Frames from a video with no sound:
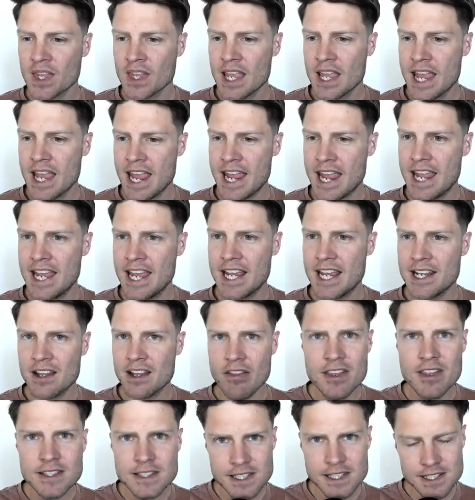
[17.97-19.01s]
And
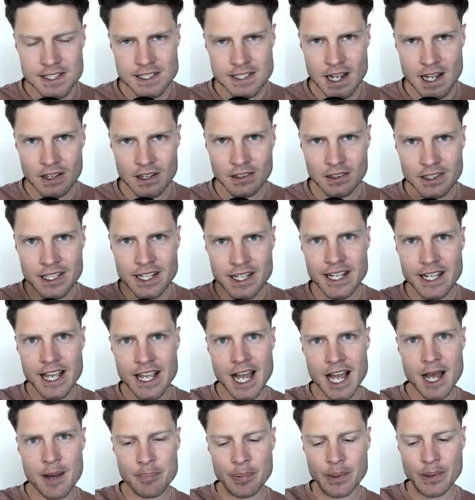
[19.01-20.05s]
this is leading
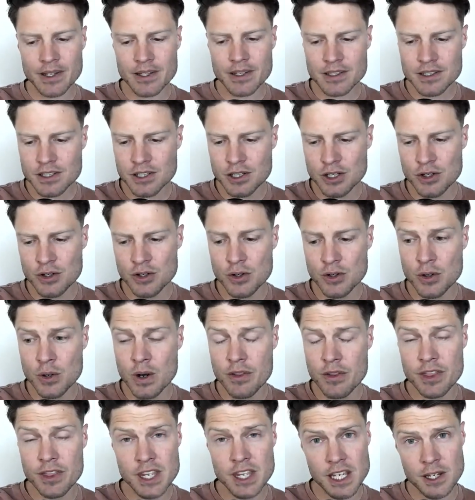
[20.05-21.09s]
up to
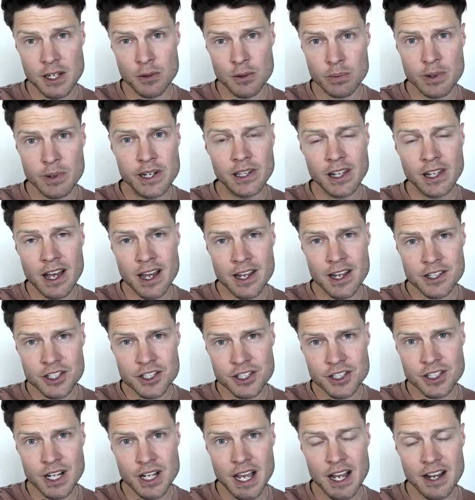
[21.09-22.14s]
the relaunch
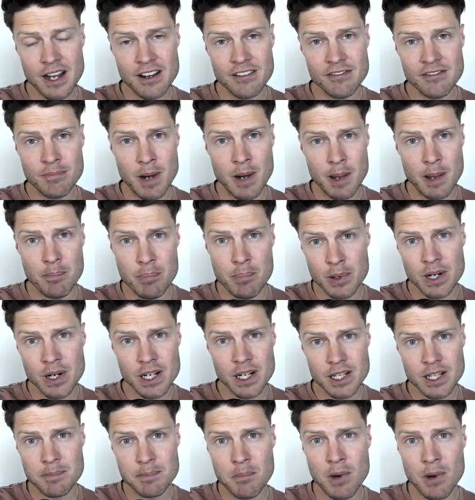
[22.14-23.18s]
of my book,
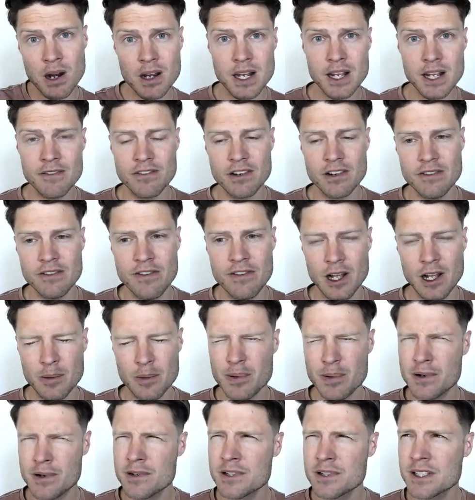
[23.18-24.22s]
Marketing for
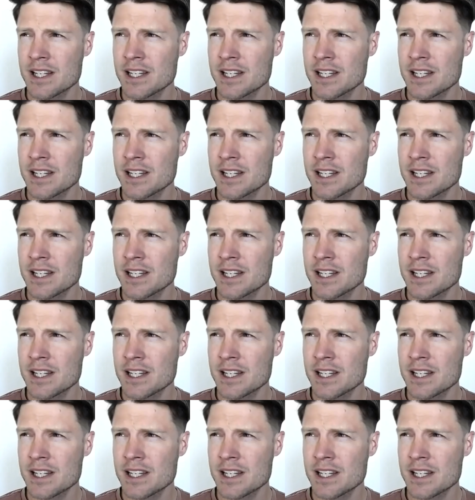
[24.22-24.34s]
Developers.